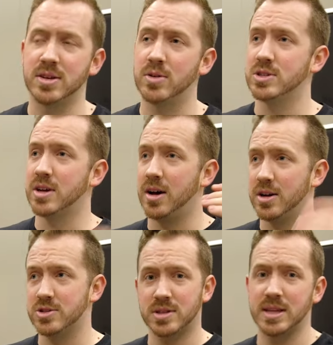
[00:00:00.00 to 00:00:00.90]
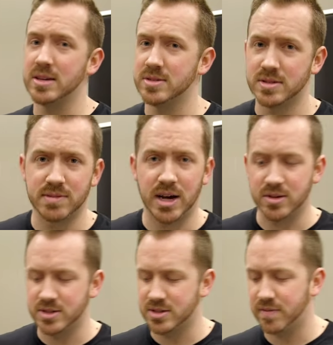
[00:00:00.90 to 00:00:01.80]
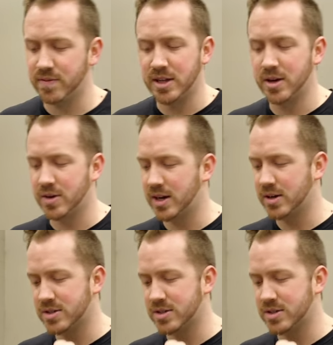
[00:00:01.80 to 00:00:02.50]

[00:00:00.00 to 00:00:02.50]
holding hundreds of thousands of dollars of video gear.